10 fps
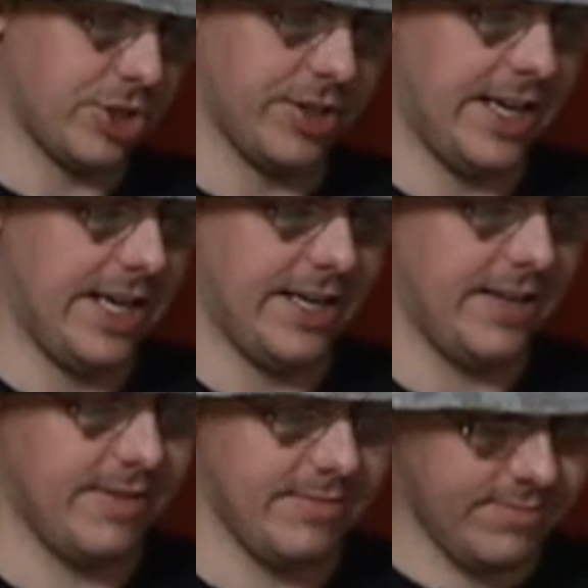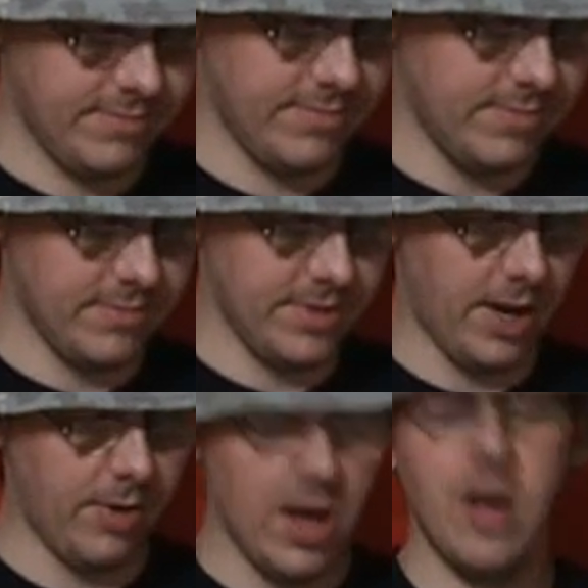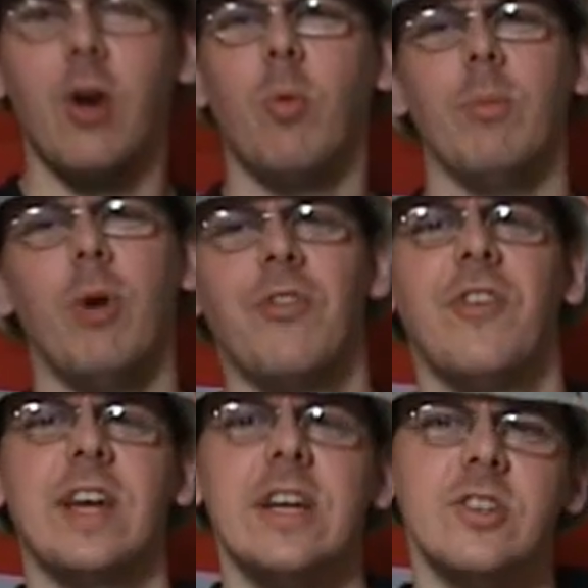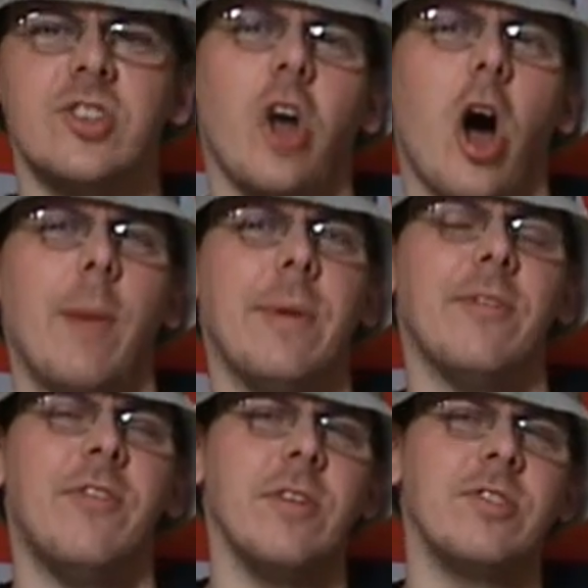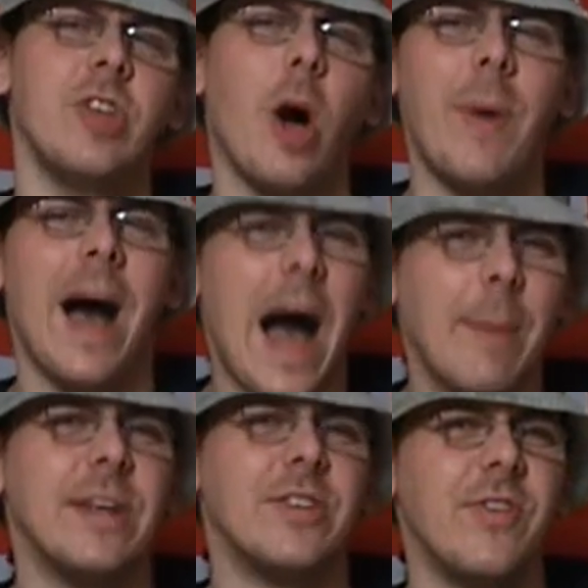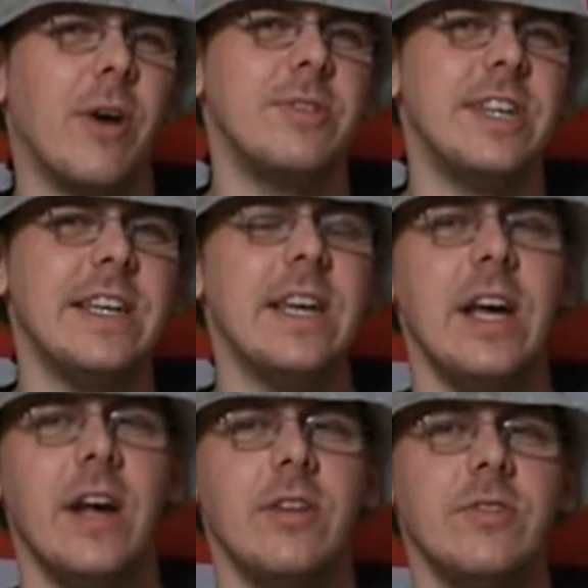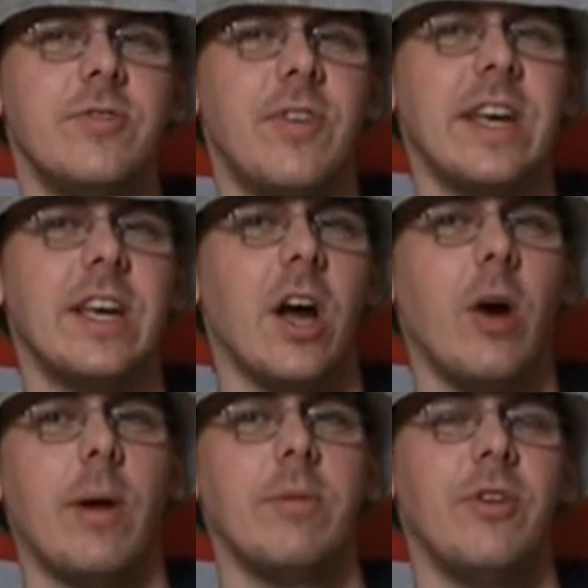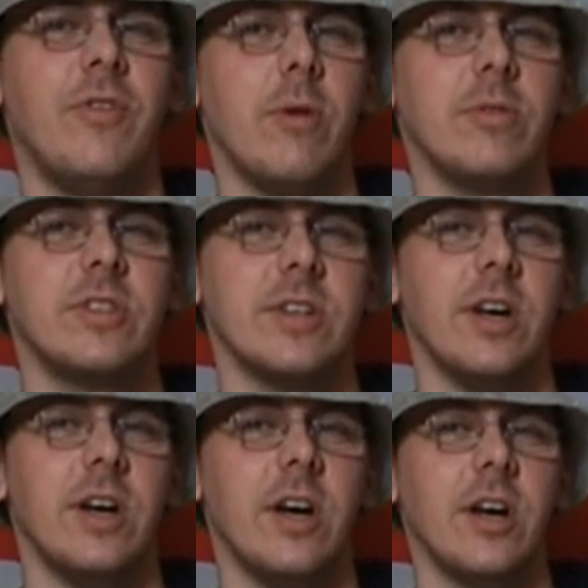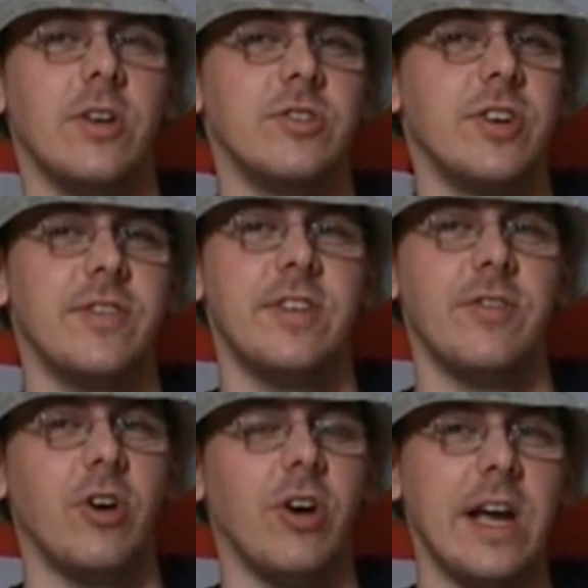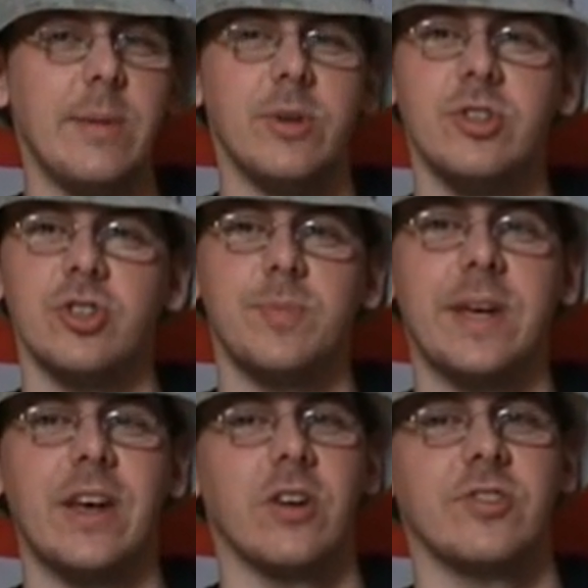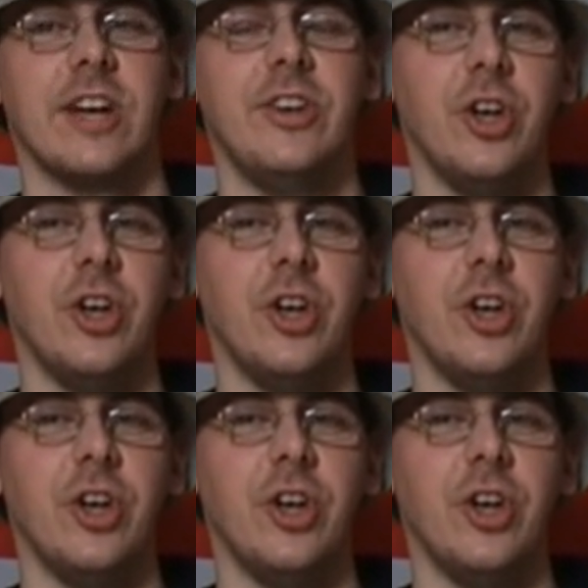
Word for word: actually you know, one more thing: stop habit, stop habit voting, and think, oh, I'm going to vote uh, Conservative or Labour just because I